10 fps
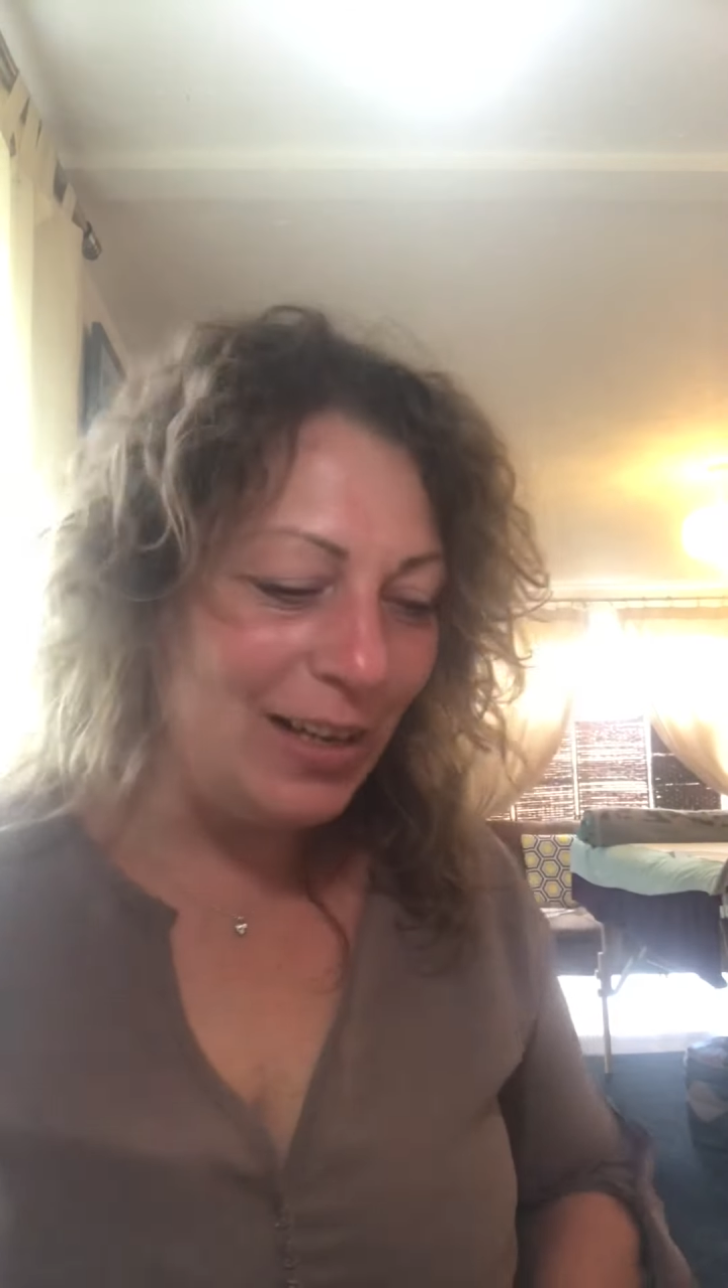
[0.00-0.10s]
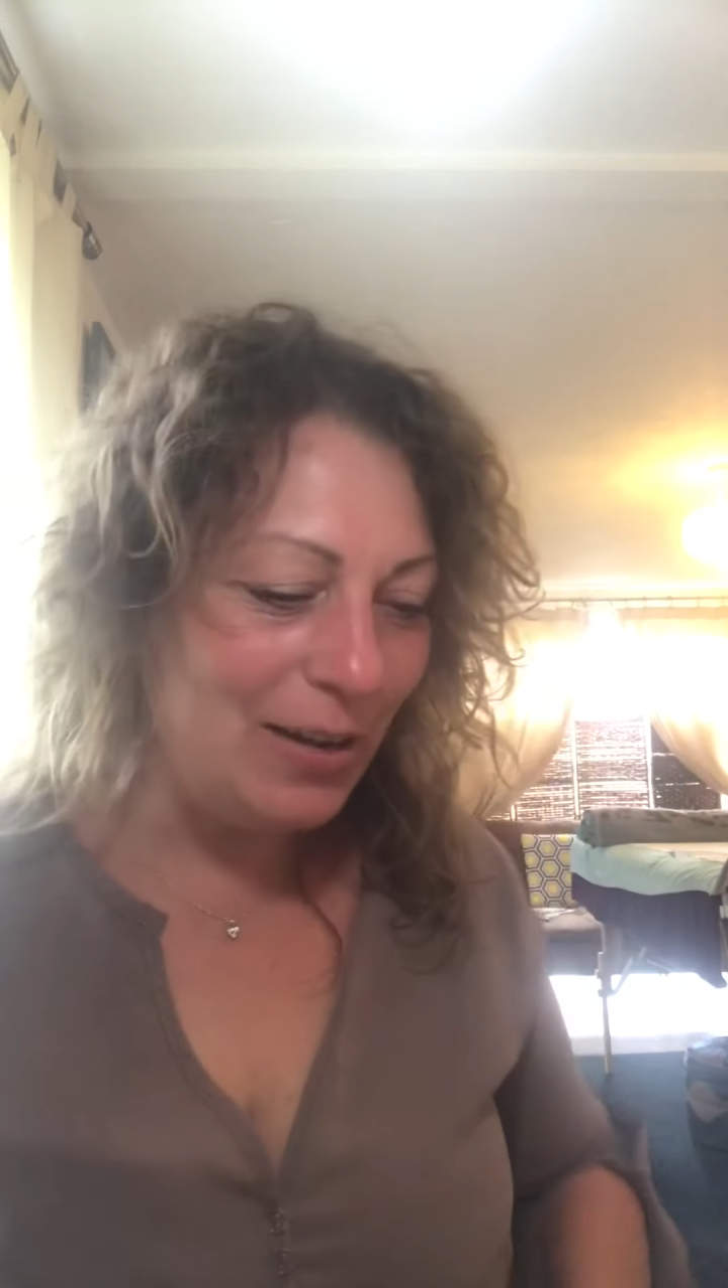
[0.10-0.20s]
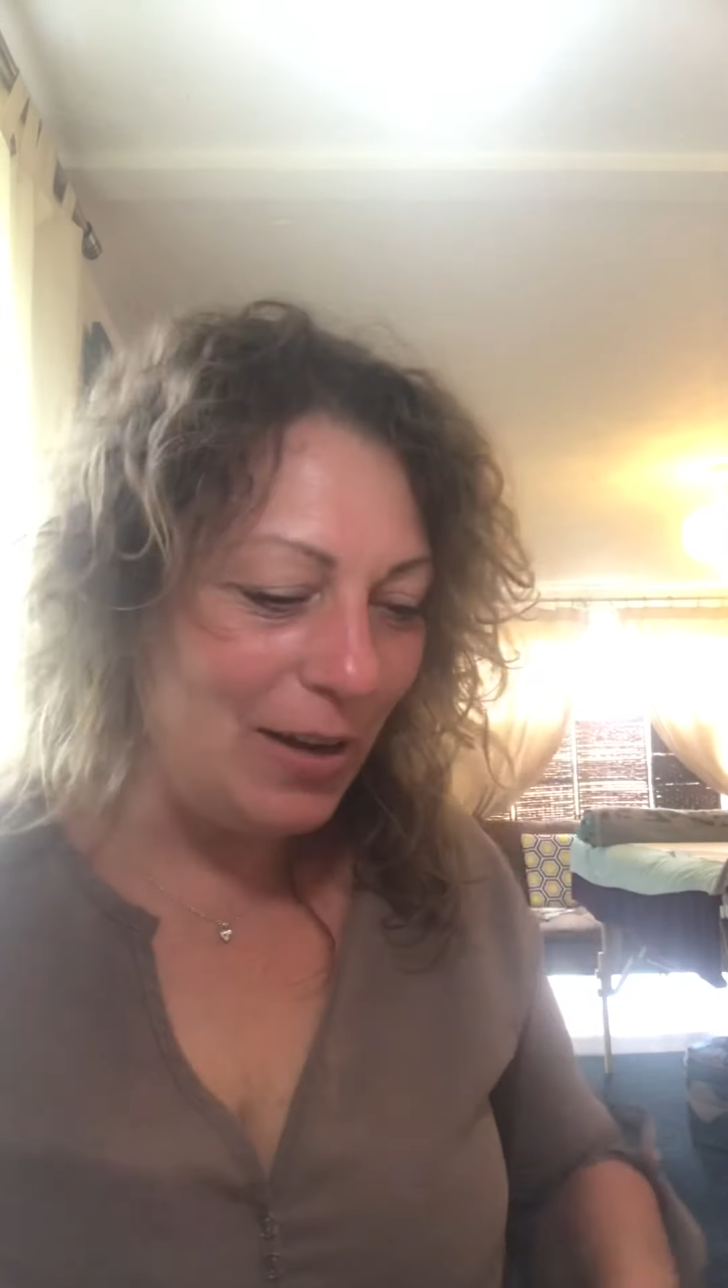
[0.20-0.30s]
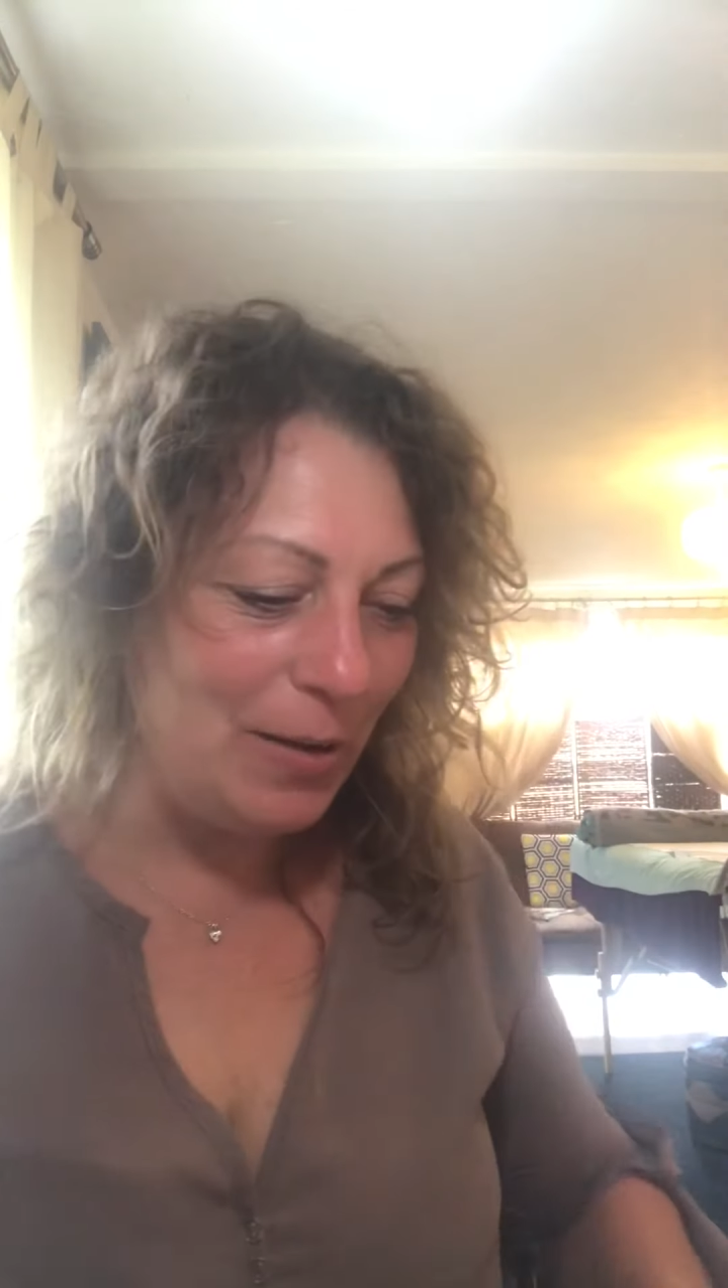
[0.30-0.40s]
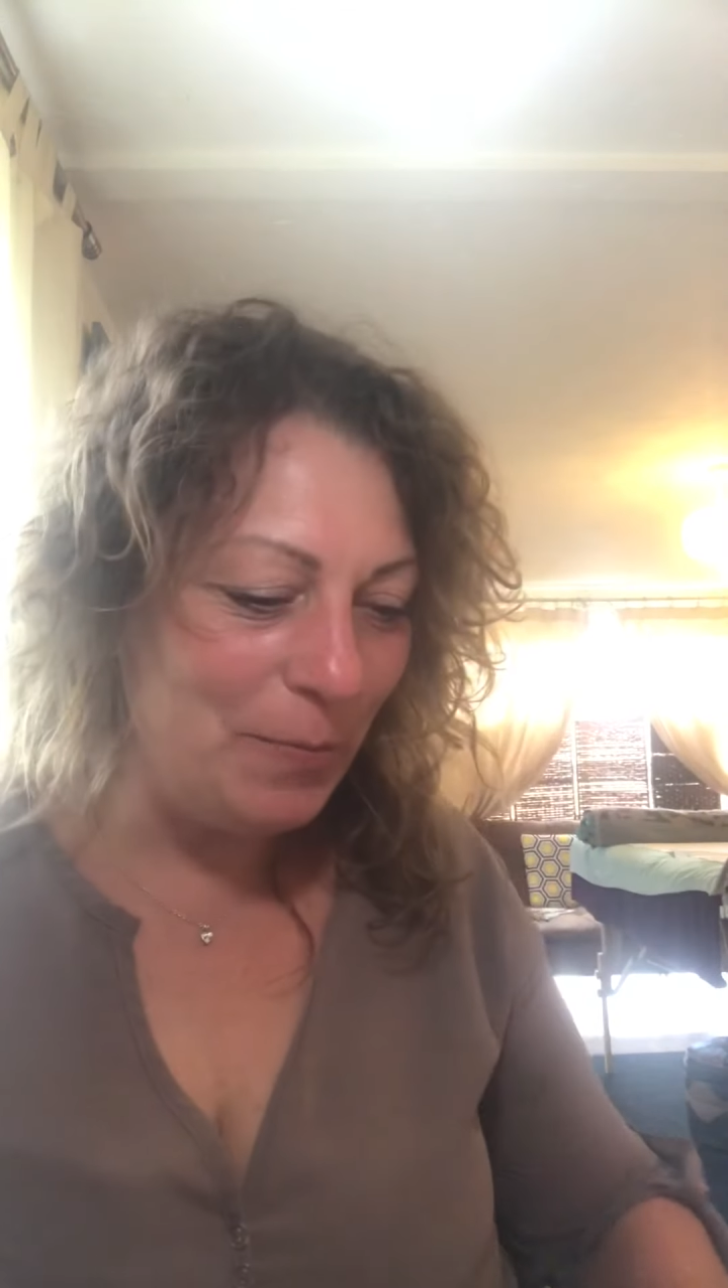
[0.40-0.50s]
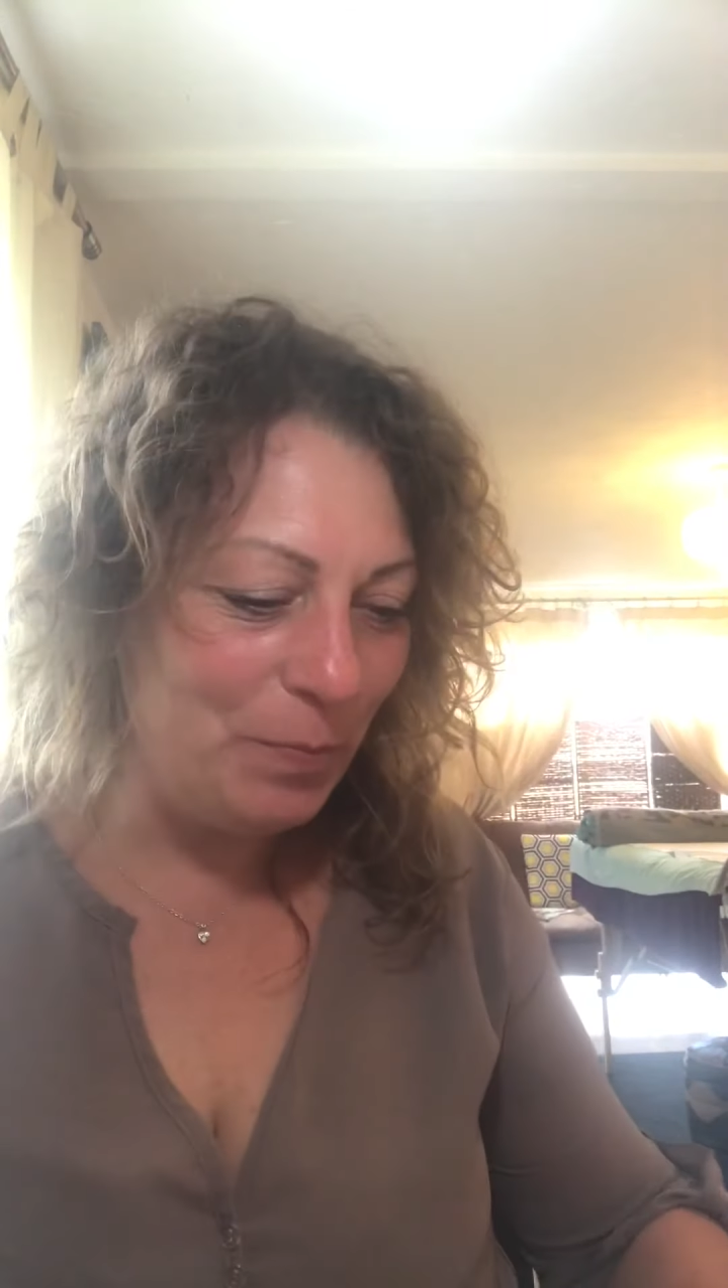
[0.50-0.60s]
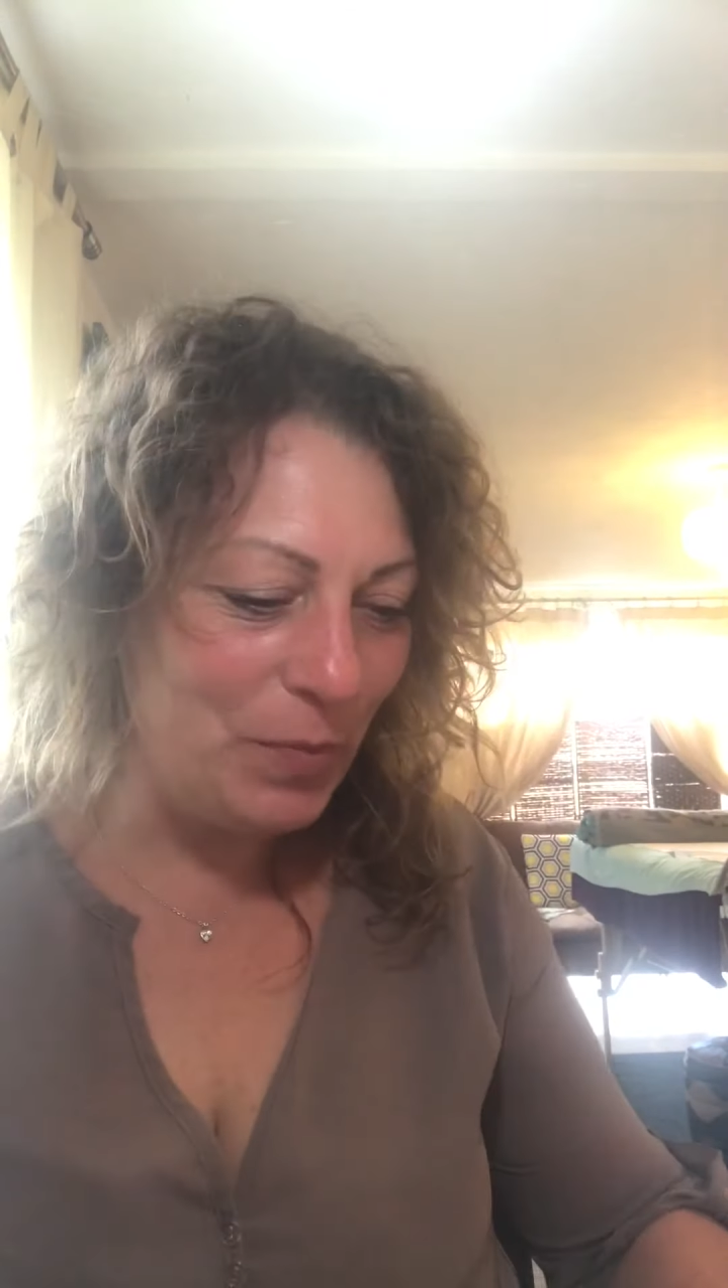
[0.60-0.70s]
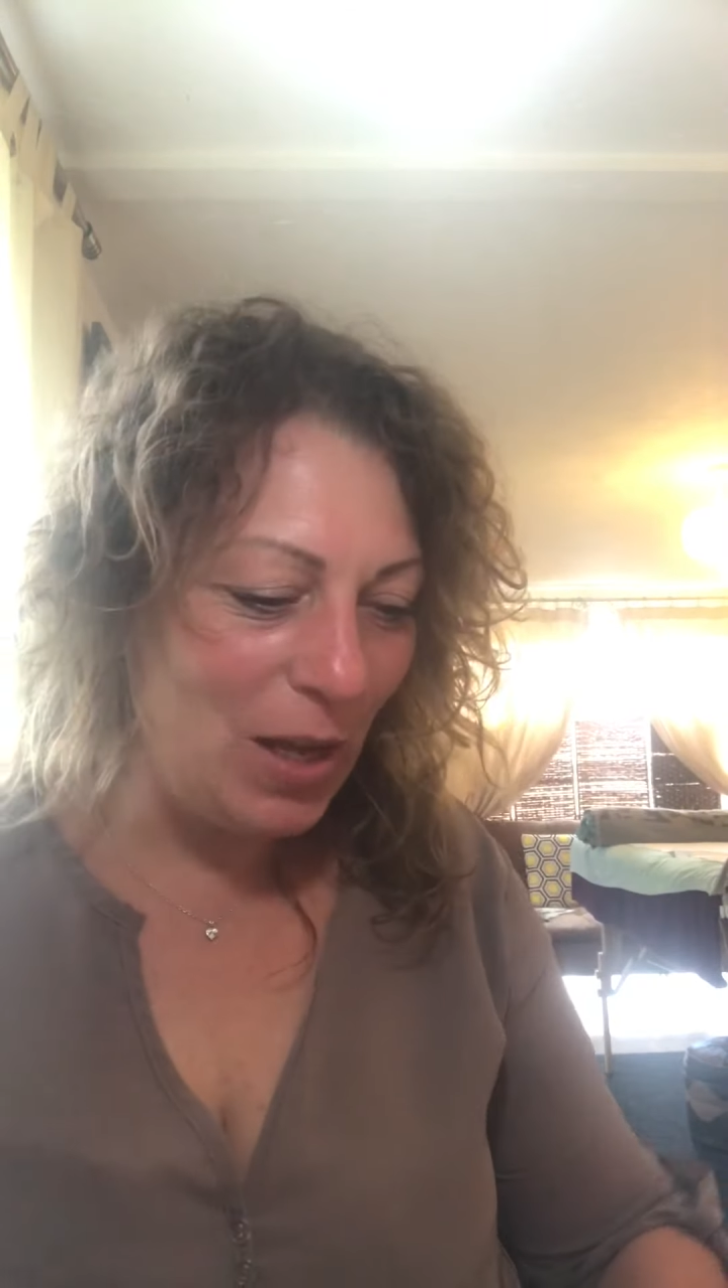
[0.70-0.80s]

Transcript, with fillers: um,